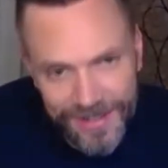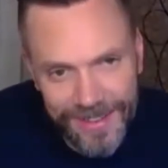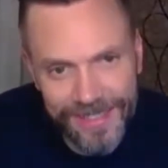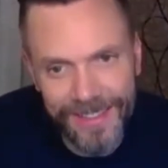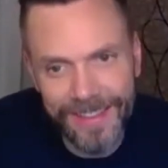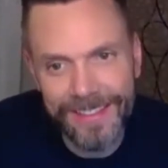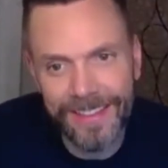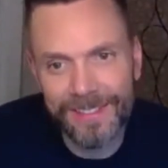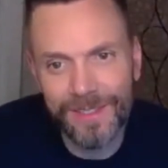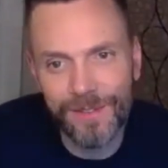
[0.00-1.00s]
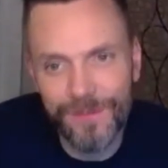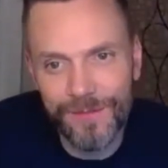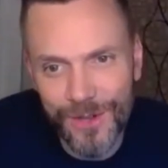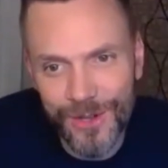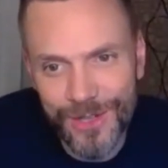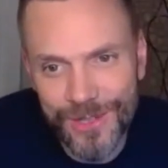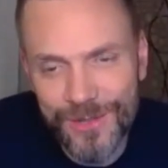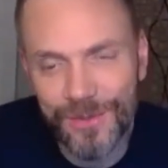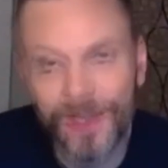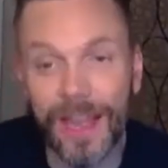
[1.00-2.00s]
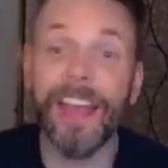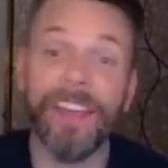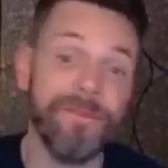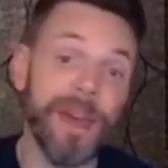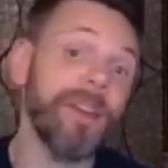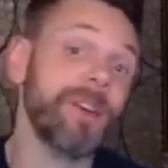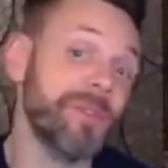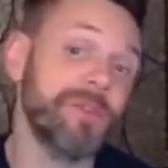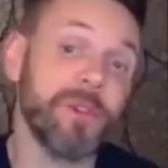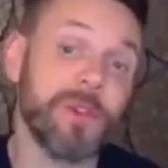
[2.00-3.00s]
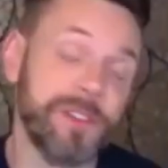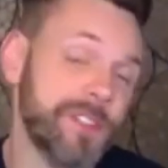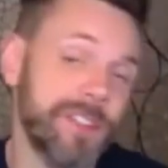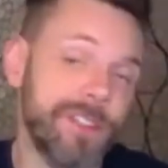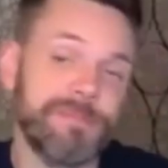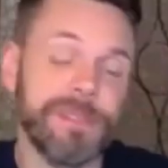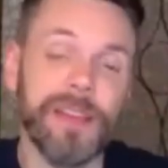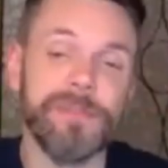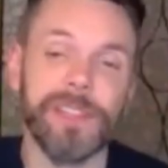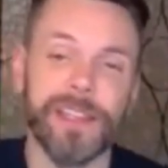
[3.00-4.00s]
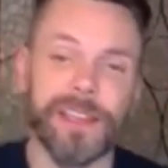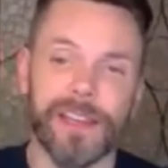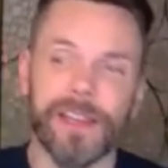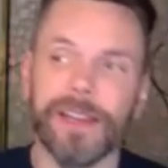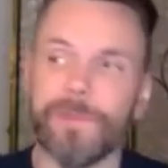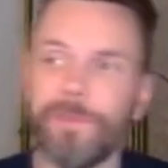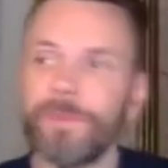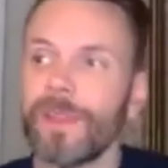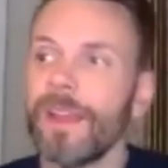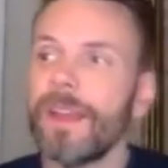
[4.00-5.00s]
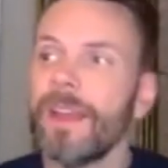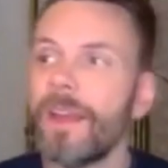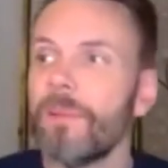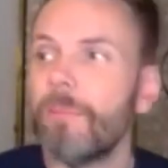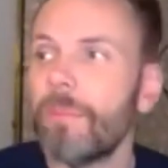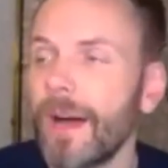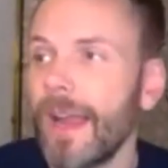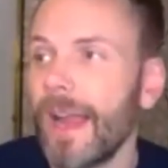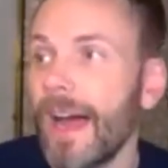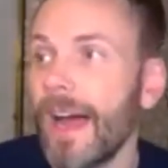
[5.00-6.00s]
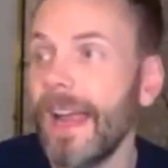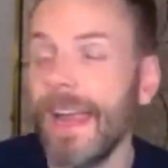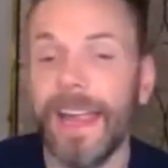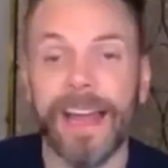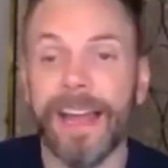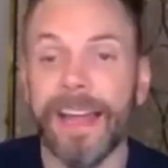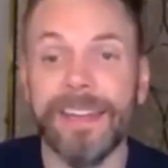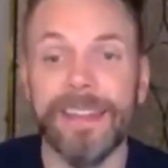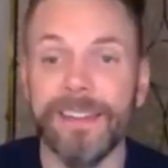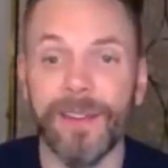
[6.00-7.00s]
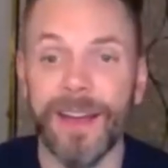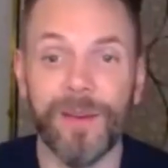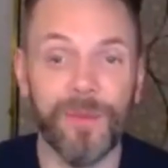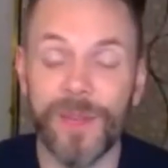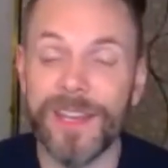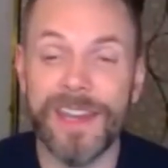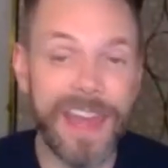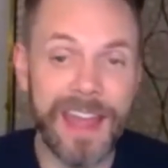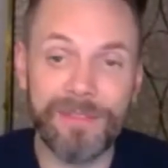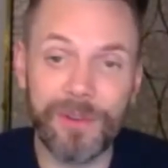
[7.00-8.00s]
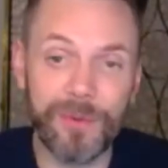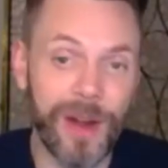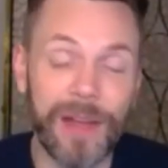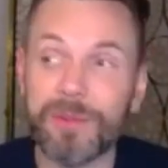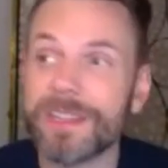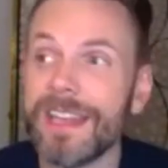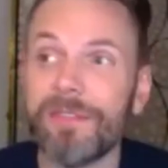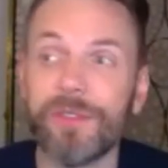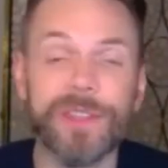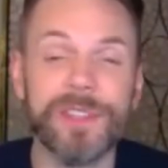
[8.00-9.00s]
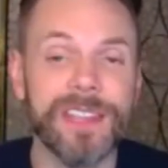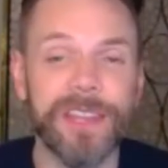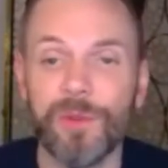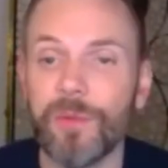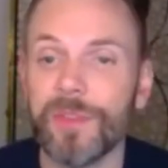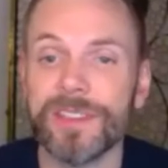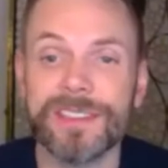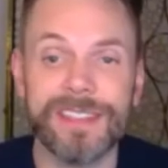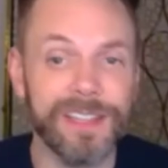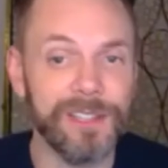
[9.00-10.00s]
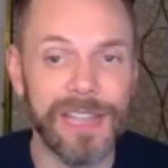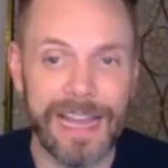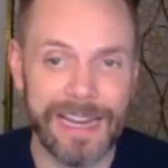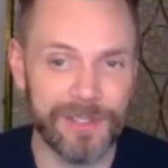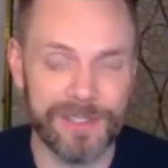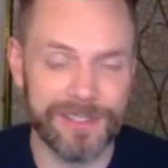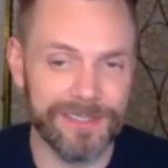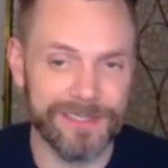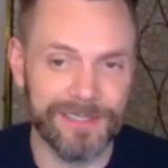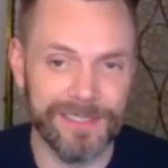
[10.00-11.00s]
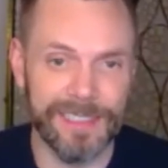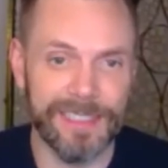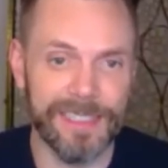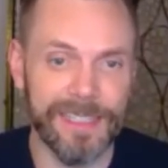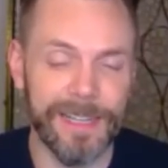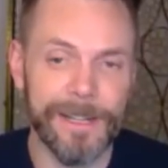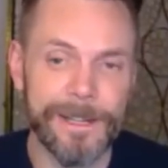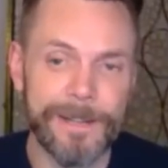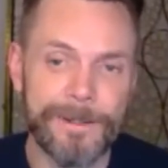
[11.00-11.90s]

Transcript: I think that's okay. The furthest I have met her before, and she's lovely. But I was never in the same room with a single actor.